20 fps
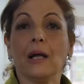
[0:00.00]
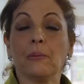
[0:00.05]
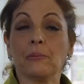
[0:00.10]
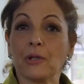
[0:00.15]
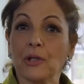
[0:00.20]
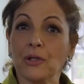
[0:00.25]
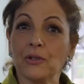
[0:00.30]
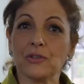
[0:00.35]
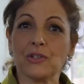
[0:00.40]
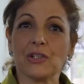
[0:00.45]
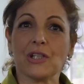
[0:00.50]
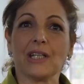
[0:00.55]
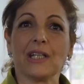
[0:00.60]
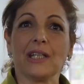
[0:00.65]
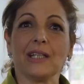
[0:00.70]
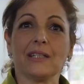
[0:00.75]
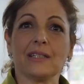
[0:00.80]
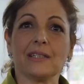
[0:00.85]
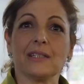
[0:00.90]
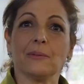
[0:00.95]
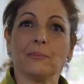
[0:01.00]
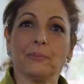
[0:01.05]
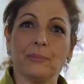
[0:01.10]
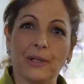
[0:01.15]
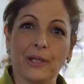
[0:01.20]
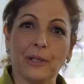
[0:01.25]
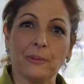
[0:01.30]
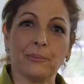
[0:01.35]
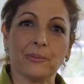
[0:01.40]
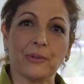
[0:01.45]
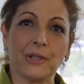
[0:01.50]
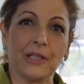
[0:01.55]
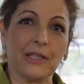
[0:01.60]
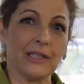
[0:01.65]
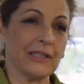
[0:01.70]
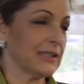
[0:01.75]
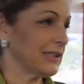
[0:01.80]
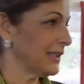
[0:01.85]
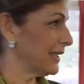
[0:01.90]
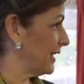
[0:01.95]
I'm going to get Barbara,
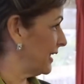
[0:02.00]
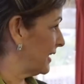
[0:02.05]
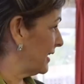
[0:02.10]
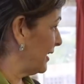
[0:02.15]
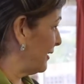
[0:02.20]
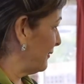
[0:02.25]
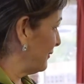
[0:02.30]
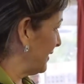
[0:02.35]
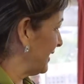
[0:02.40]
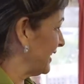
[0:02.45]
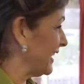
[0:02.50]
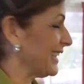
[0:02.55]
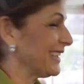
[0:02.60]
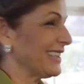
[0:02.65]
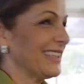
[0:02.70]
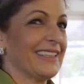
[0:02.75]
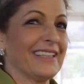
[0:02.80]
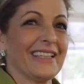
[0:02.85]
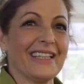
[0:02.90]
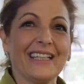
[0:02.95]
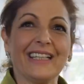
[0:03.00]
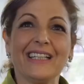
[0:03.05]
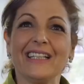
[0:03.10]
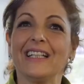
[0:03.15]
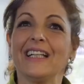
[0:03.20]
that lovely lady there,